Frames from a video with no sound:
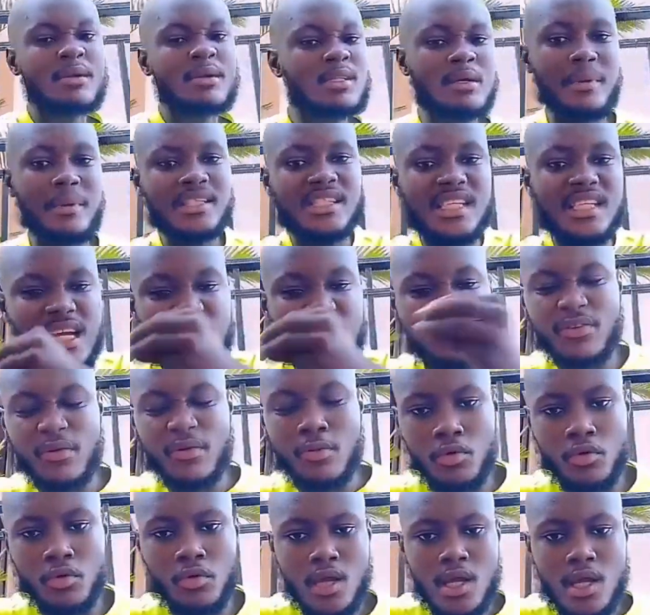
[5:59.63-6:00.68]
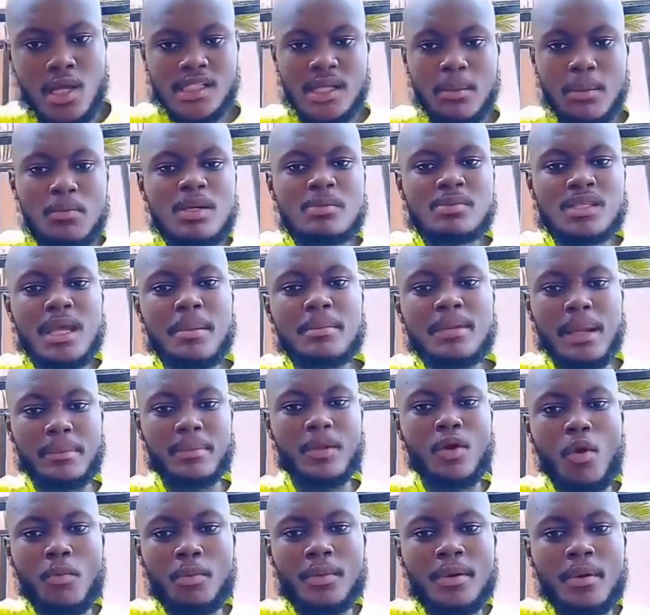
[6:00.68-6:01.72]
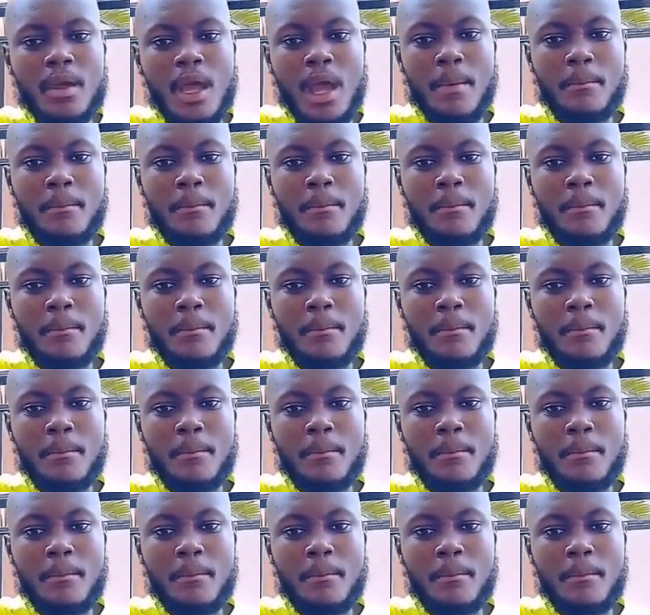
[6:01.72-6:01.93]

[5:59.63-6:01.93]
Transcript: aka fam ho say mo nse me na me